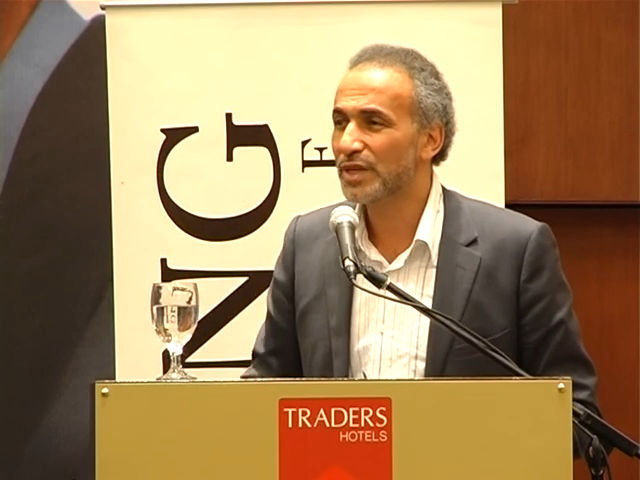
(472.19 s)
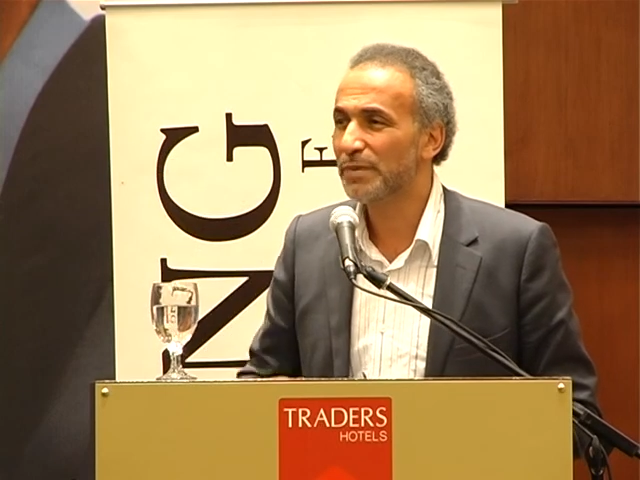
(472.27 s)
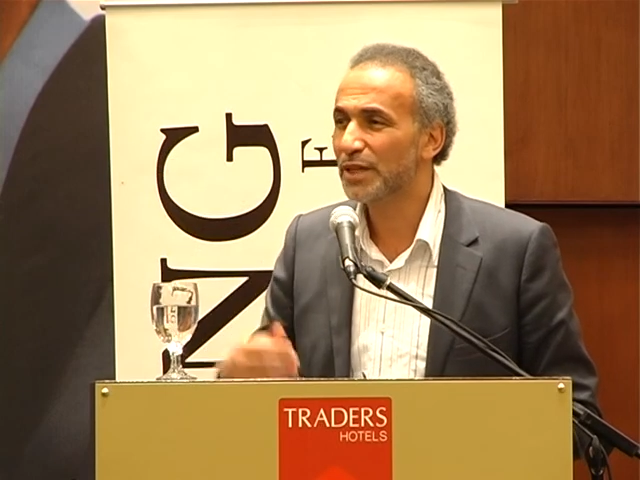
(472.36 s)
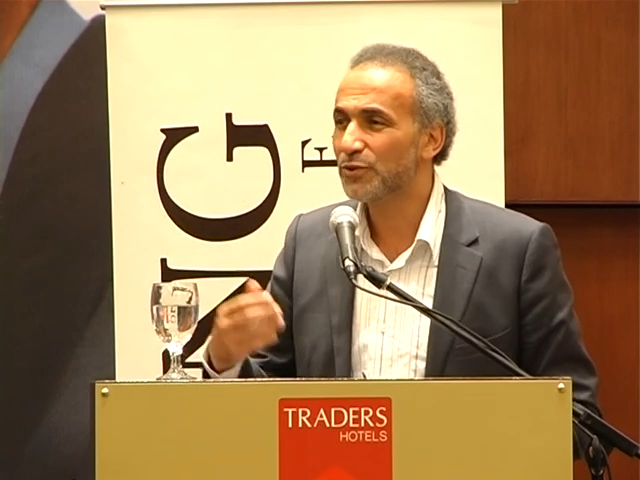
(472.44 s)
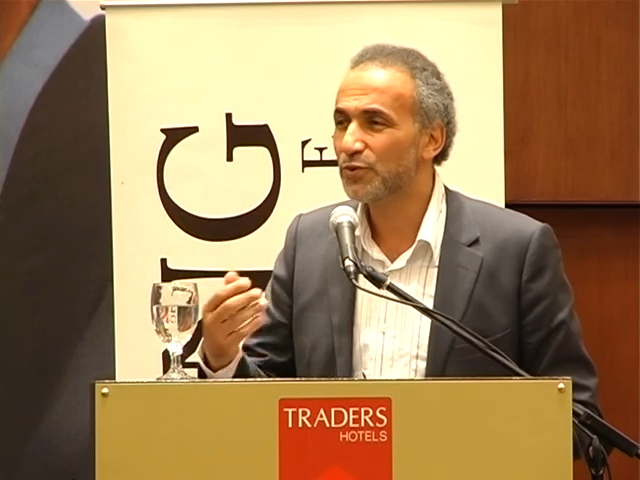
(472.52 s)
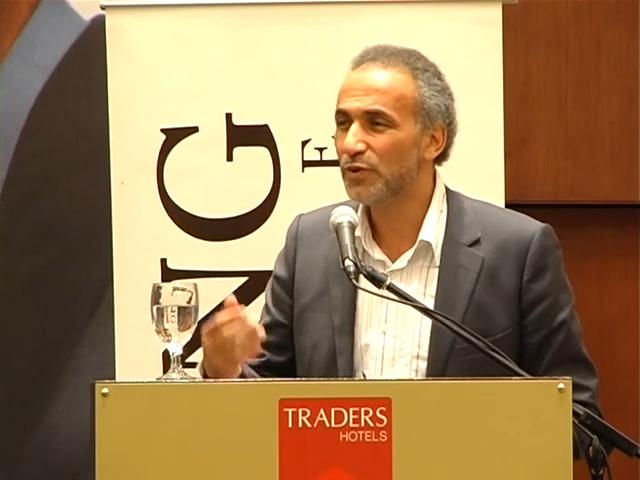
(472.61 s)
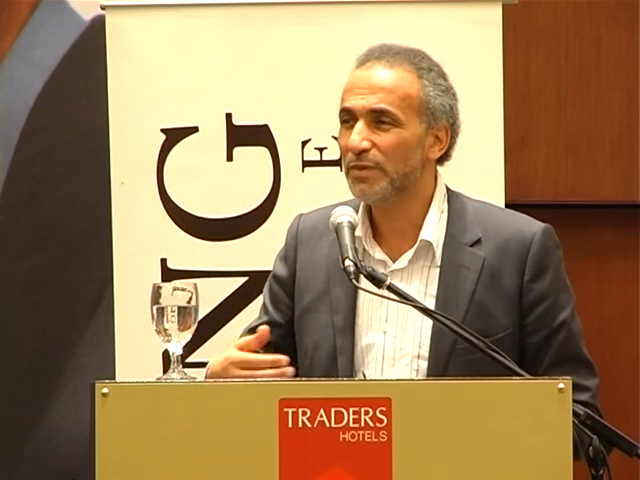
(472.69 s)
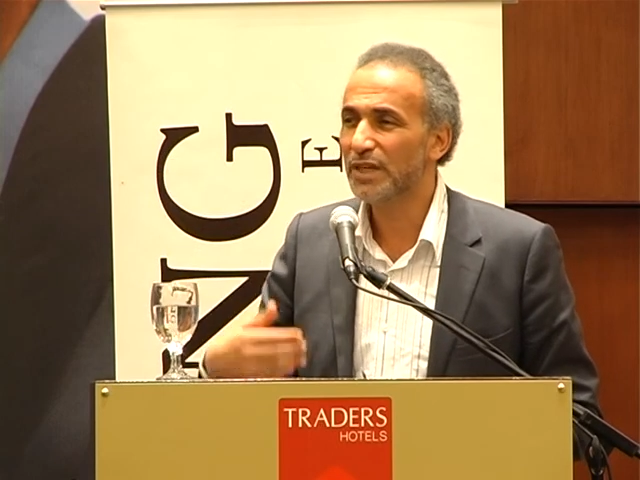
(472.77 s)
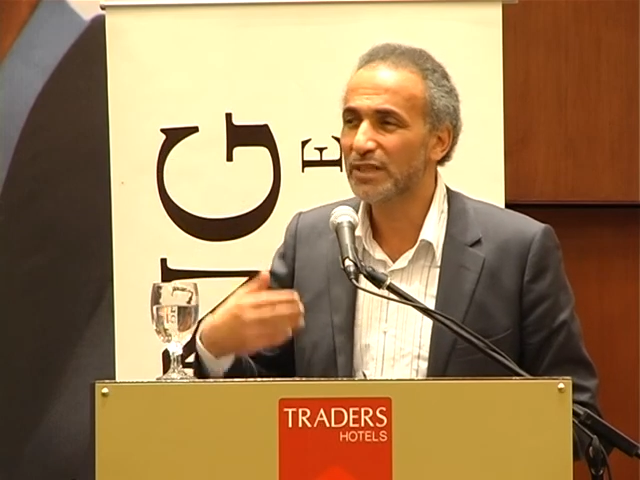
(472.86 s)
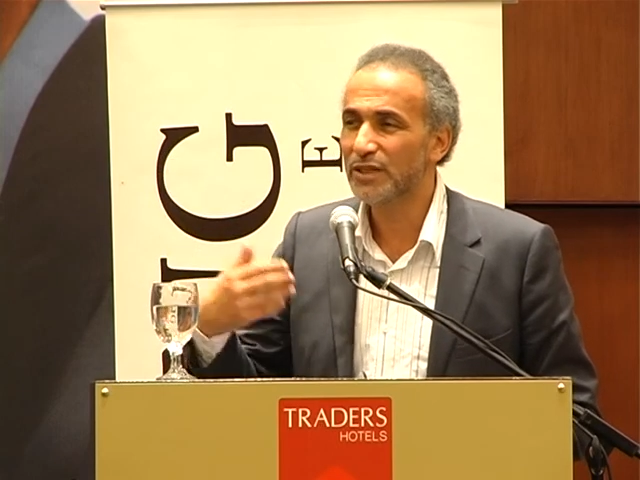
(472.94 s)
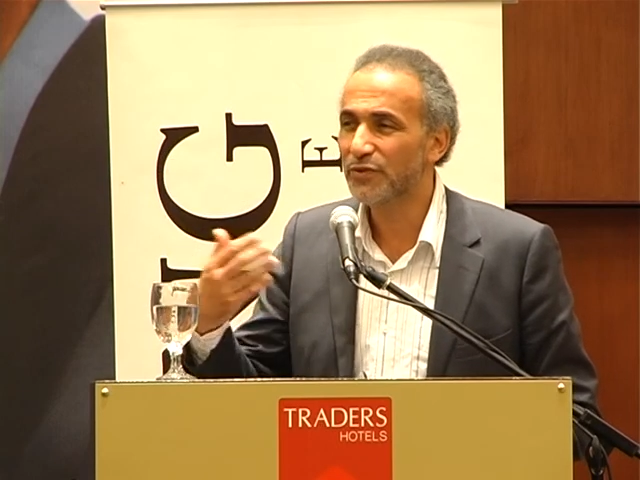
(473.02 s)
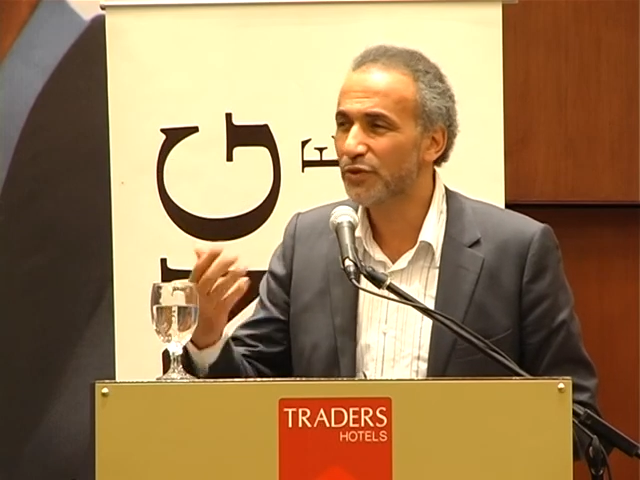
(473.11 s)
about
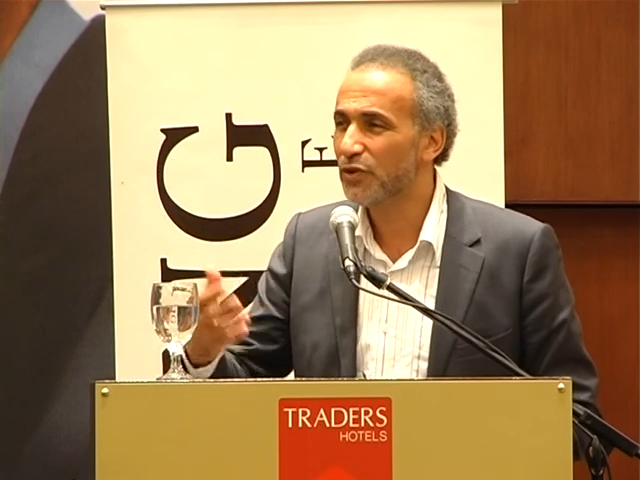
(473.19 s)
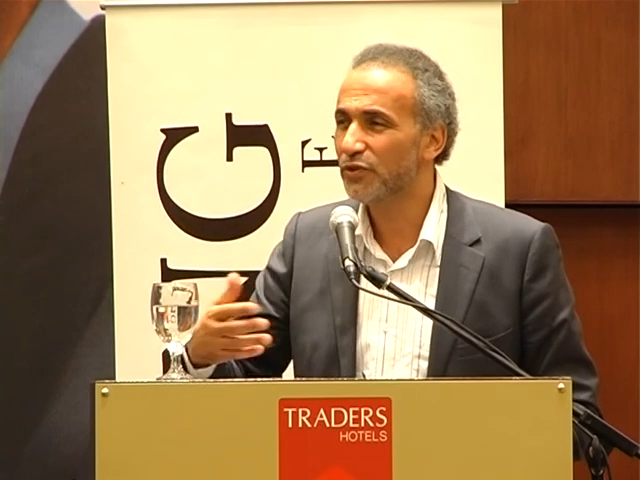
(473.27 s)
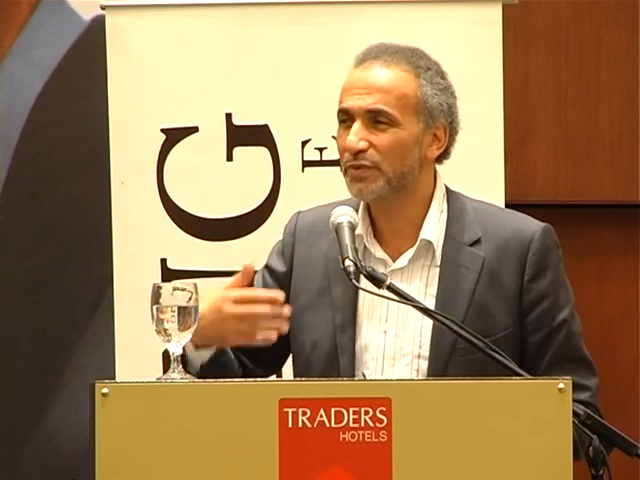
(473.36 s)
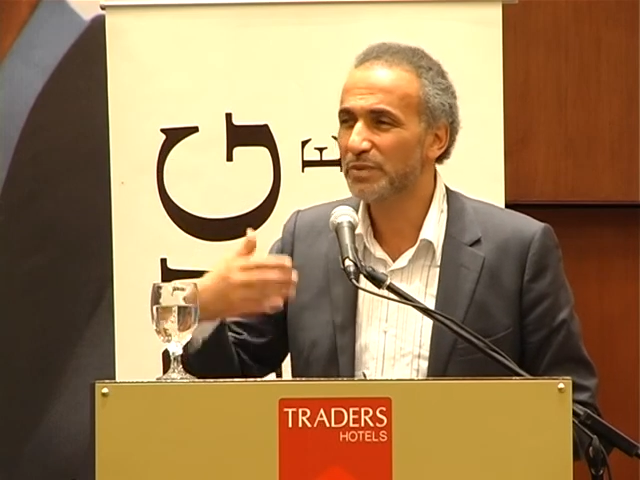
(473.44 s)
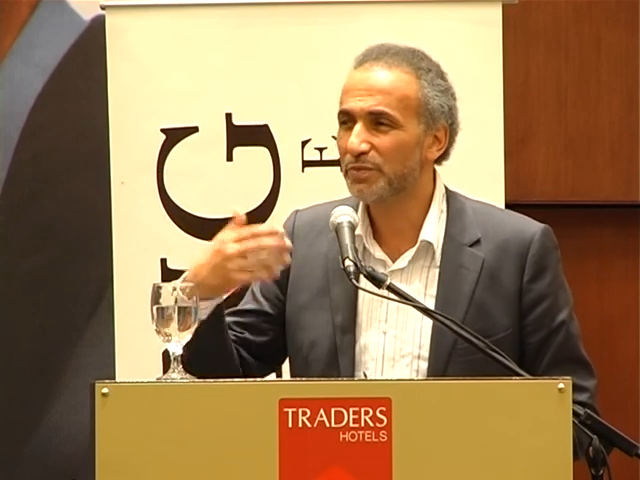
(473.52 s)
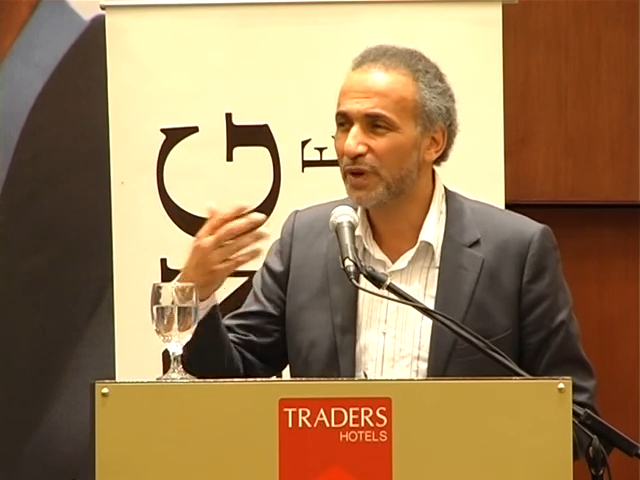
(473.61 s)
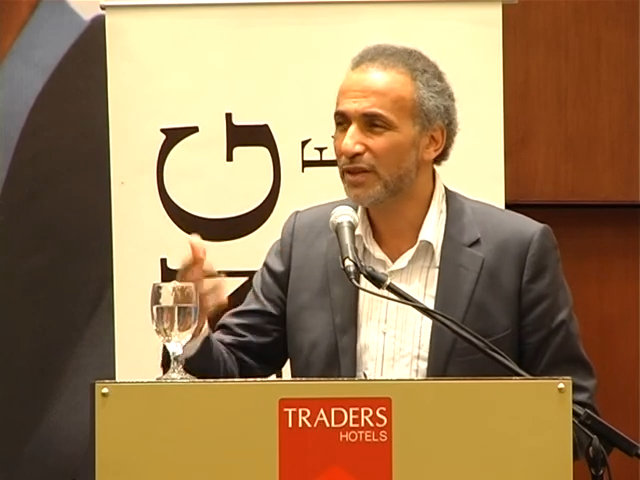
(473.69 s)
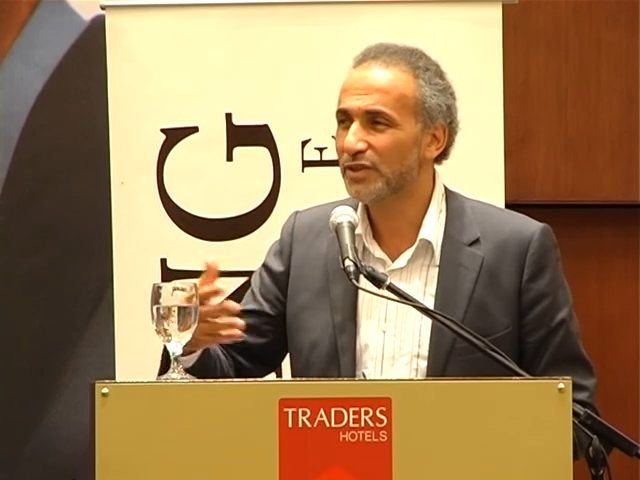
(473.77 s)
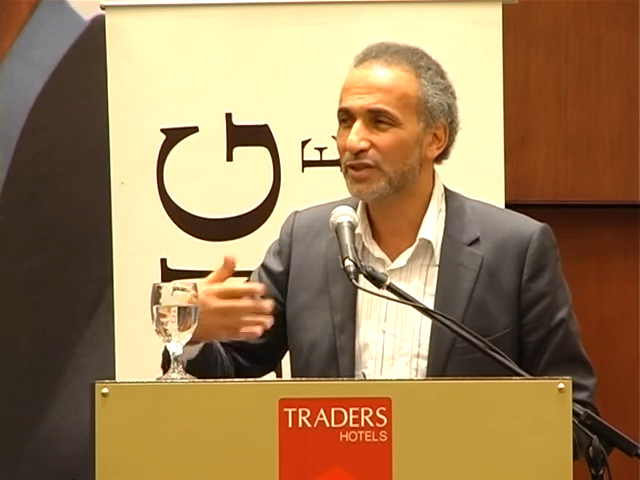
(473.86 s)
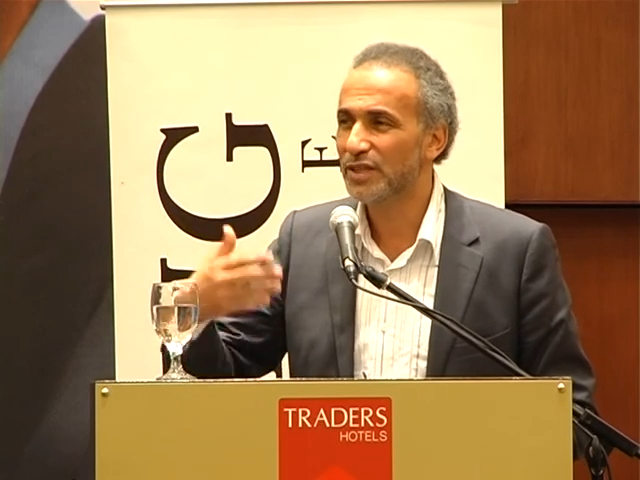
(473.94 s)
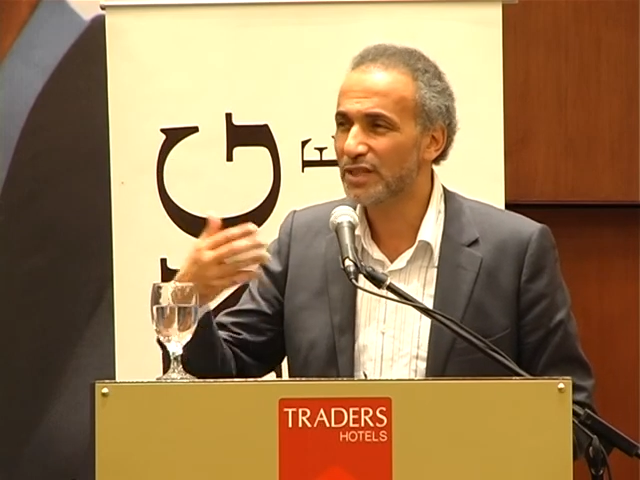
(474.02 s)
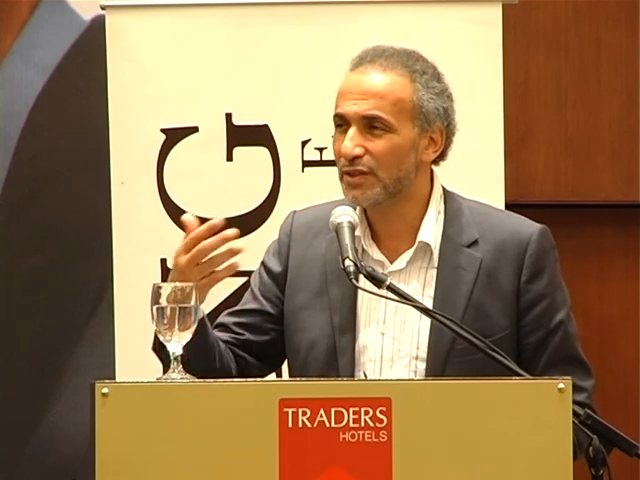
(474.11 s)
women involved in politics,